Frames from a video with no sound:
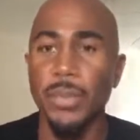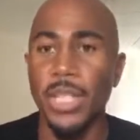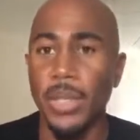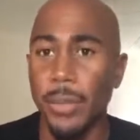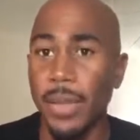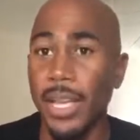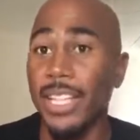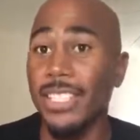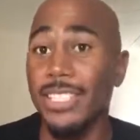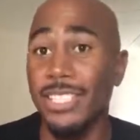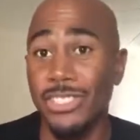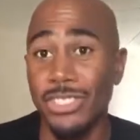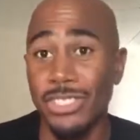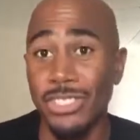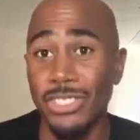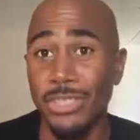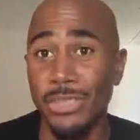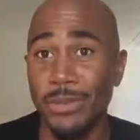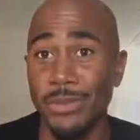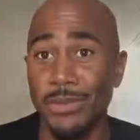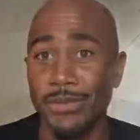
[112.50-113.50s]
to pay attention
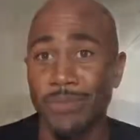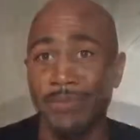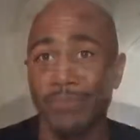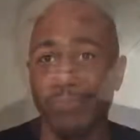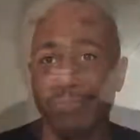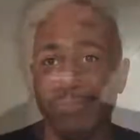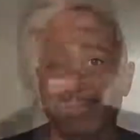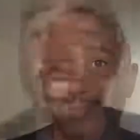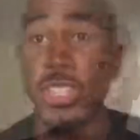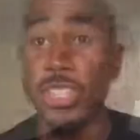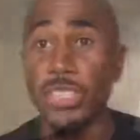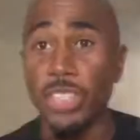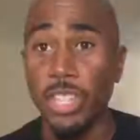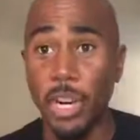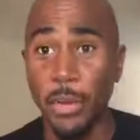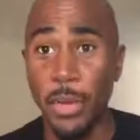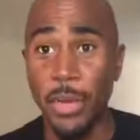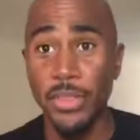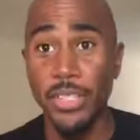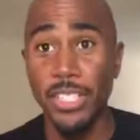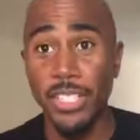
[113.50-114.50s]
to. So let's talk
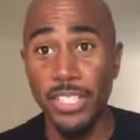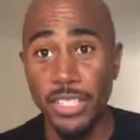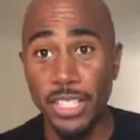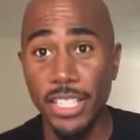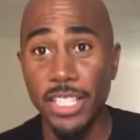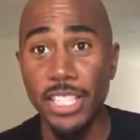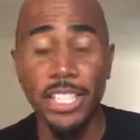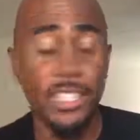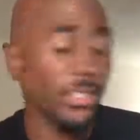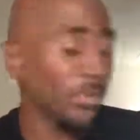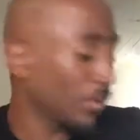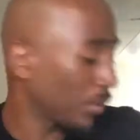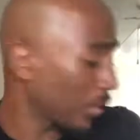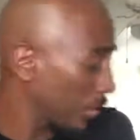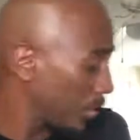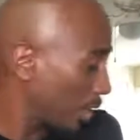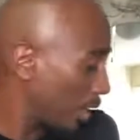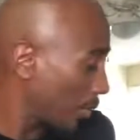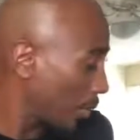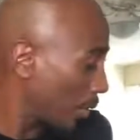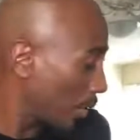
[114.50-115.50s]
about the, the history of
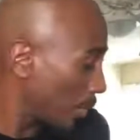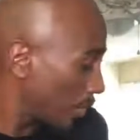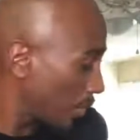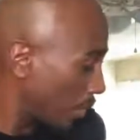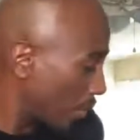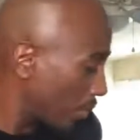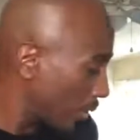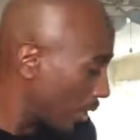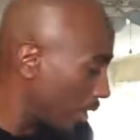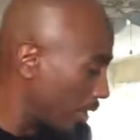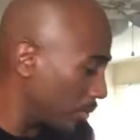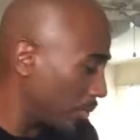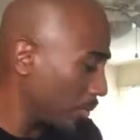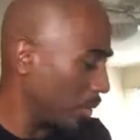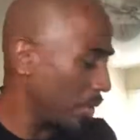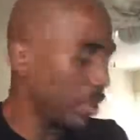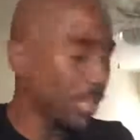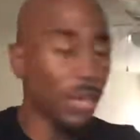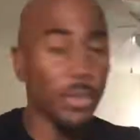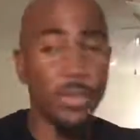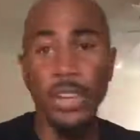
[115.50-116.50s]
the tarot. So the history of
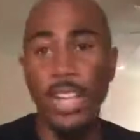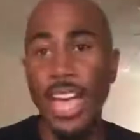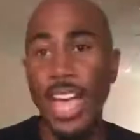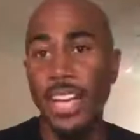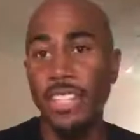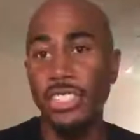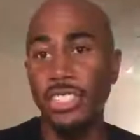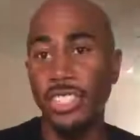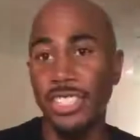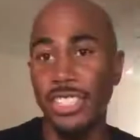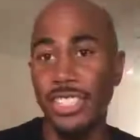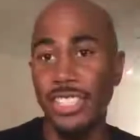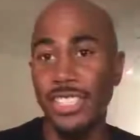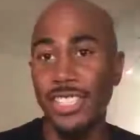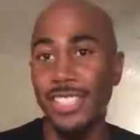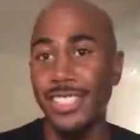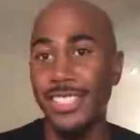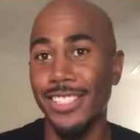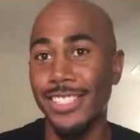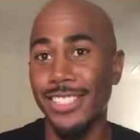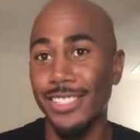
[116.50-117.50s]
the tarot actually
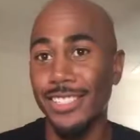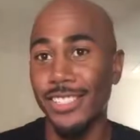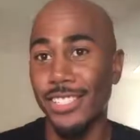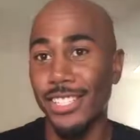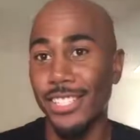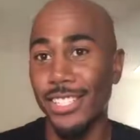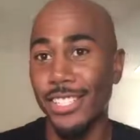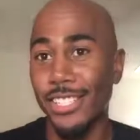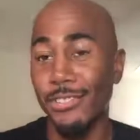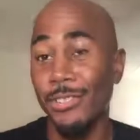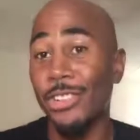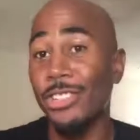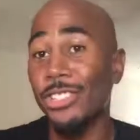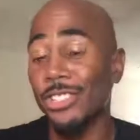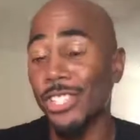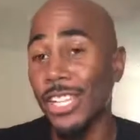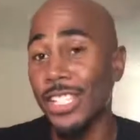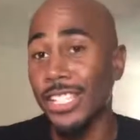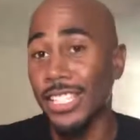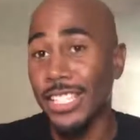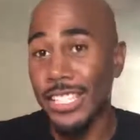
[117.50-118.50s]
is uh,
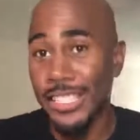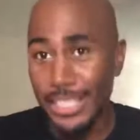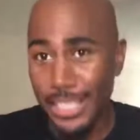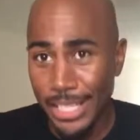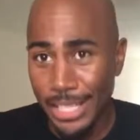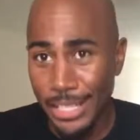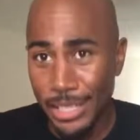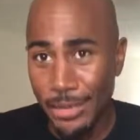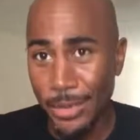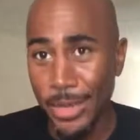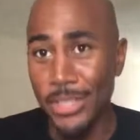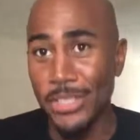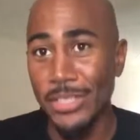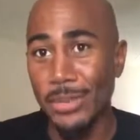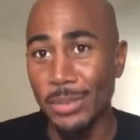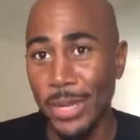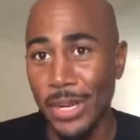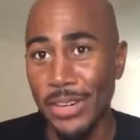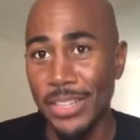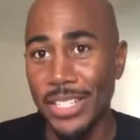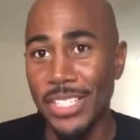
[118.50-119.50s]
originated in Egypt and
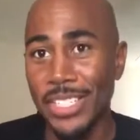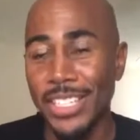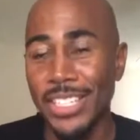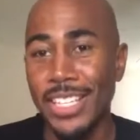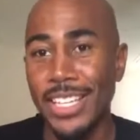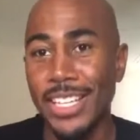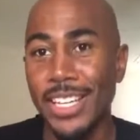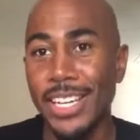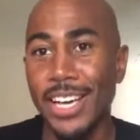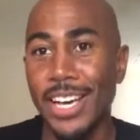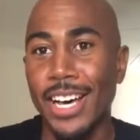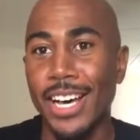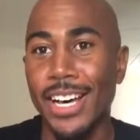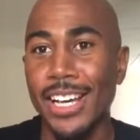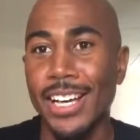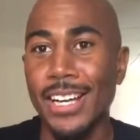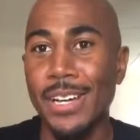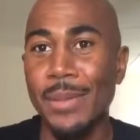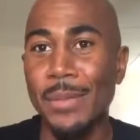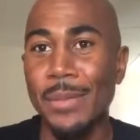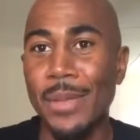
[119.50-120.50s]
Samaria.
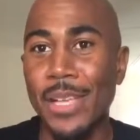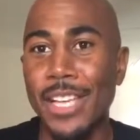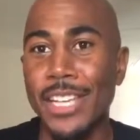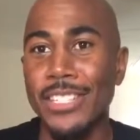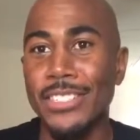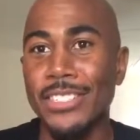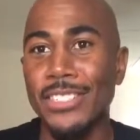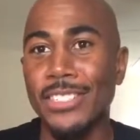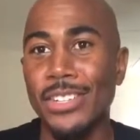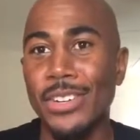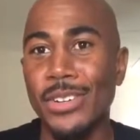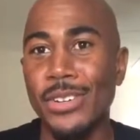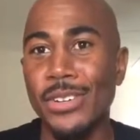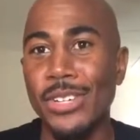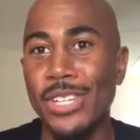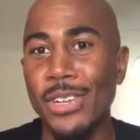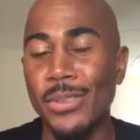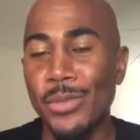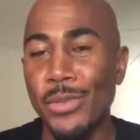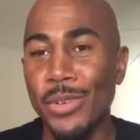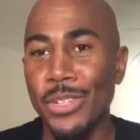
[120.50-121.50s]
Um, and so
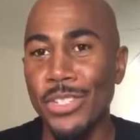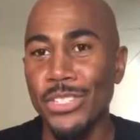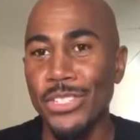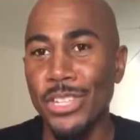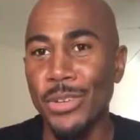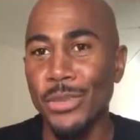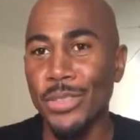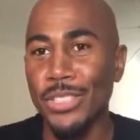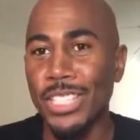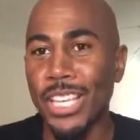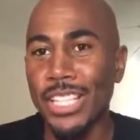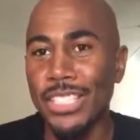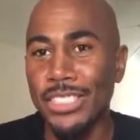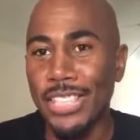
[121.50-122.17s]
it was it was is